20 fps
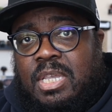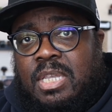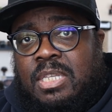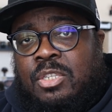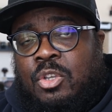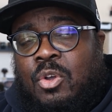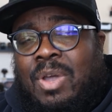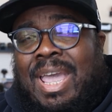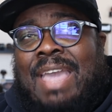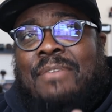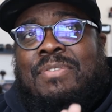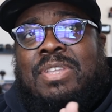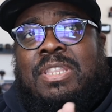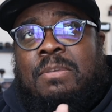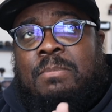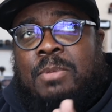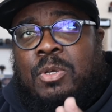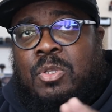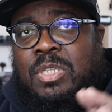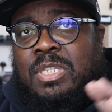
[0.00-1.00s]
So having
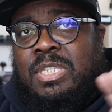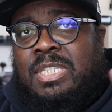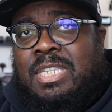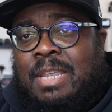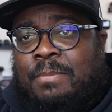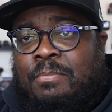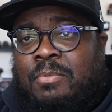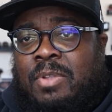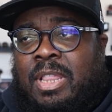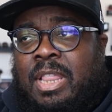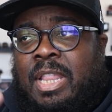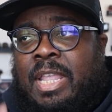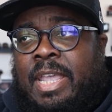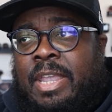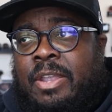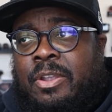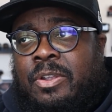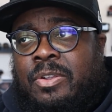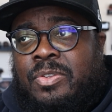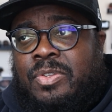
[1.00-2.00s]
them on separate
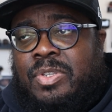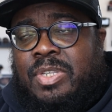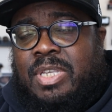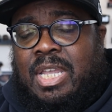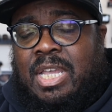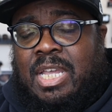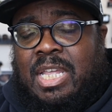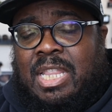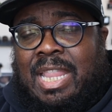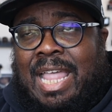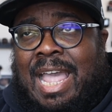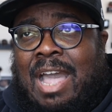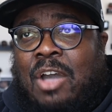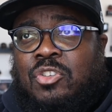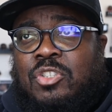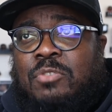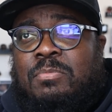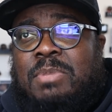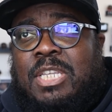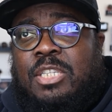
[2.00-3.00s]
layers
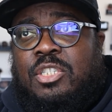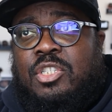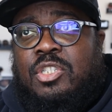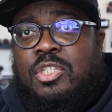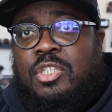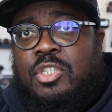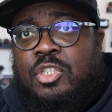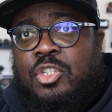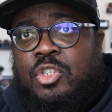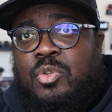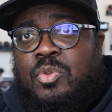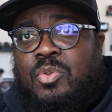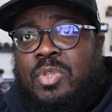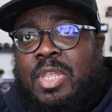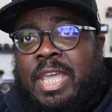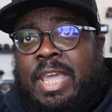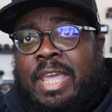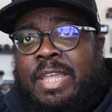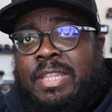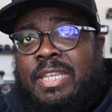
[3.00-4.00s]
allows me to do
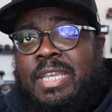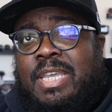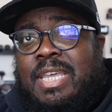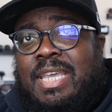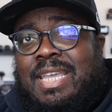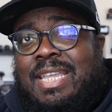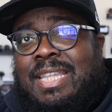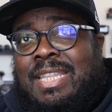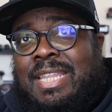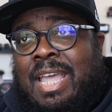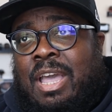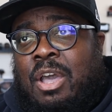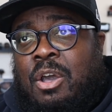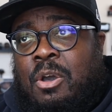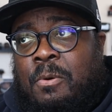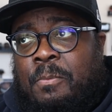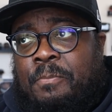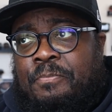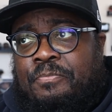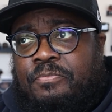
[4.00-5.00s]
that.
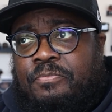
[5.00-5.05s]
Now,